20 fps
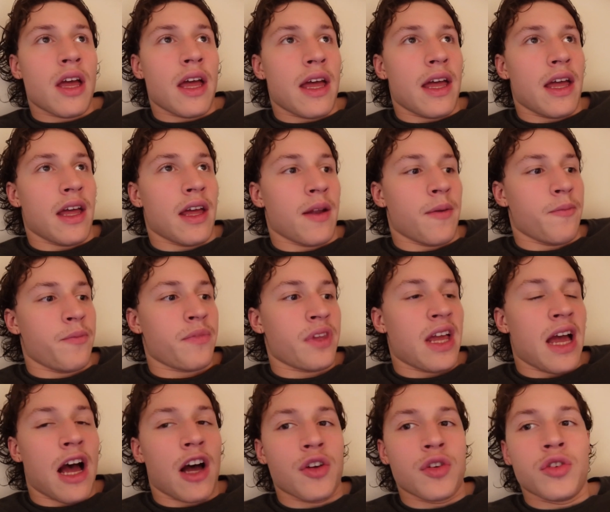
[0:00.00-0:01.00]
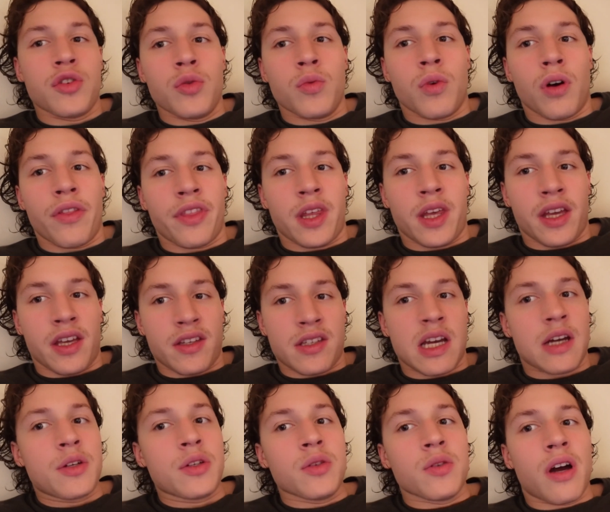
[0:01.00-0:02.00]
And how you do one thing is
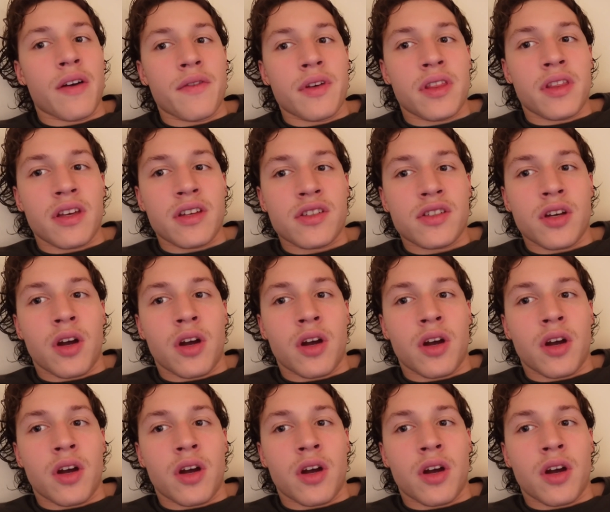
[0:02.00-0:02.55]
how you do everything.